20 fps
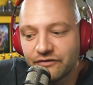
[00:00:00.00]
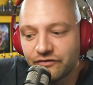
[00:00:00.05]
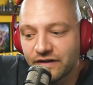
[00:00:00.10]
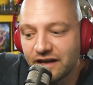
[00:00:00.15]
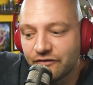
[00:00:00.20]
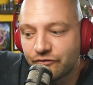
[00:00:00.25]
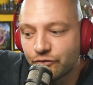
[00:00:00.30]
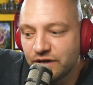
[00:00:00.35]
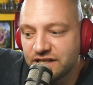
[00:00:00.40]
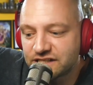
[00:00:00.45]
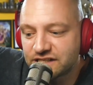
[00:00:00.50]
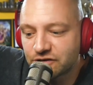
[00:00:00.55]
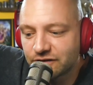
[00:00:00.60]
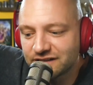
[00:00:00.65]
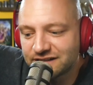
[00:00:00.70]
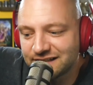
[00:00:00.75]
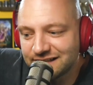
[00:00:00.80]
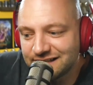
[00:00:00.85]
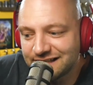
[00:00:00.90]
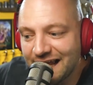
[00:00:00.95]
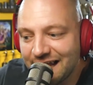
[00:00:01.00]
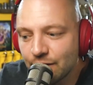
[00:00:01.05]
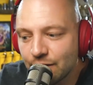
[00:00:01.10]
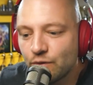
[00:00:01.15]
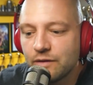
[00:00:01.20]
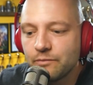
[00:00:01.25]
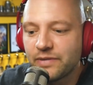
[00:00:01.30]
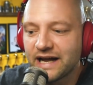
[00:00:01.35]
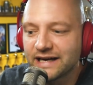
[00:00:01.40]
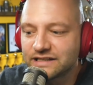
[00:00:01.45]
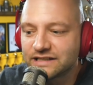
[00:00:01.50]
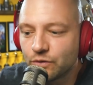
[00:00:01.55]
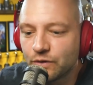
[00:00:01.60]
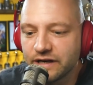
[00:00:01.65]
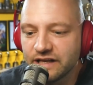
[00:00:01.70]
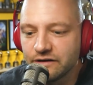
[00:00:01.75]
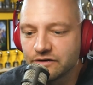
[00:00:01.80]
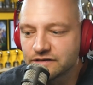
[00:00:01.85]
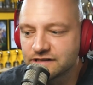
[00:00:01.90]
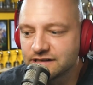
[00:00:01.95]
But if we started today and went back
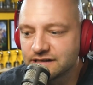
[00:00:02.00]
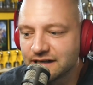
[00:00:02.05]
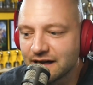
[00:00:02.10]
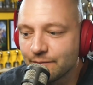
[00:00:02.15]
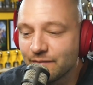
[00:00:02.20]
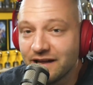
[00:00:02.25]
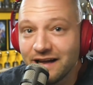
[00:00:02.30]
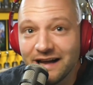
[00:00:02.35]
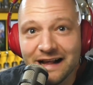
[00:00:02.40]
twenty years in time,